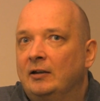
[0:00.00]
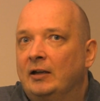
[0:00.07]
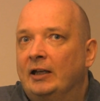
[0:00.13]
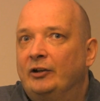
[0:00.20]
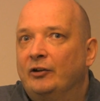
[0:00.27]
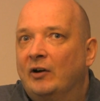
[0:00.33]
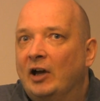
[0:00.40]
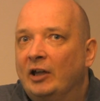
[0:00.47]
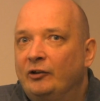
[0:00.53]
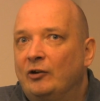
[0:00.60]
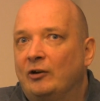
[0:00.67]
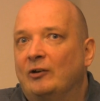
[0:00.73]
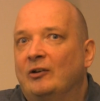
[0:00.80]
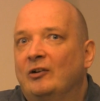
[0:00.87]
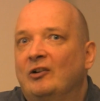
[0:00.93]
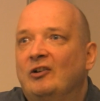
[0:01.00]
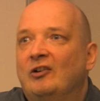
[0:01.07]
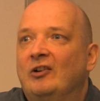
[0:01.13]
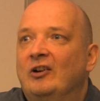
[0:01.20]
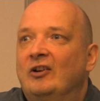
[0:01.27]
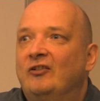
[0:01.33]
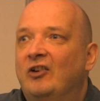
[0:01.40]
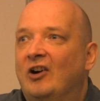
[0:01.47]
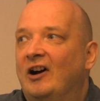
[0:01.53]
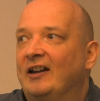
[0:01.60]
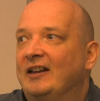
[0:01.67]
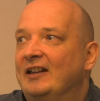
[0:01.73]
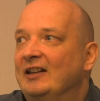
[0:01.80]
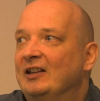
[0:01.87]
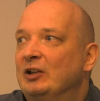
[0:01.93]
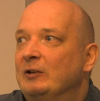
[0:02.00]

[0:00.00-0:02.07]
and the other phi,